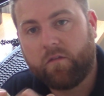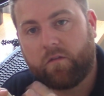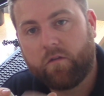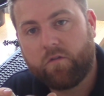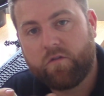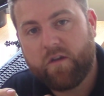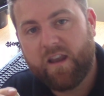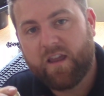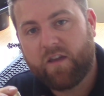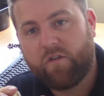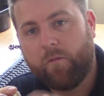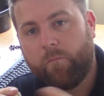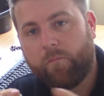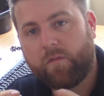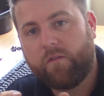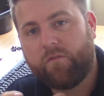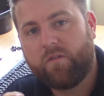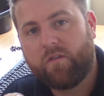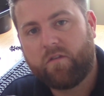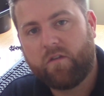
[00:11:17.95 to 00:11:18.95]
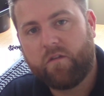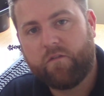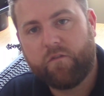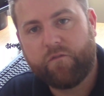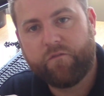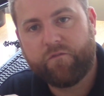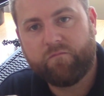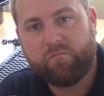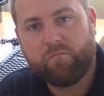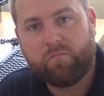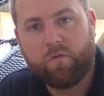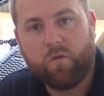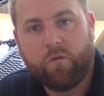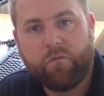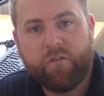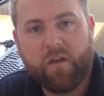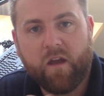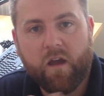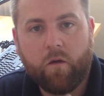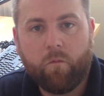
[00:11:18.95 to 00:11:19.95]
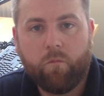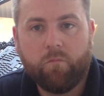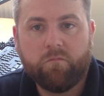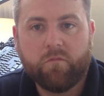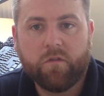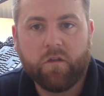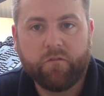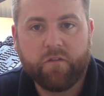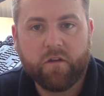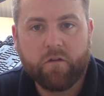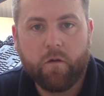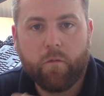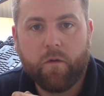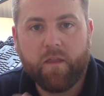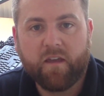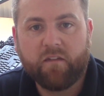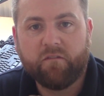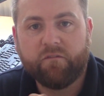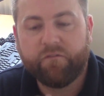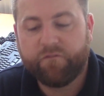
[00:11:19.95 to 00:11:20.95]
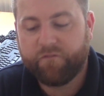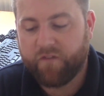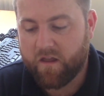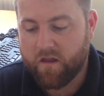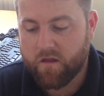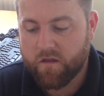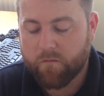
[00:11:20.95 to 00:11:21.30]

So jelly crimps, if you sort of figure out where they can fit,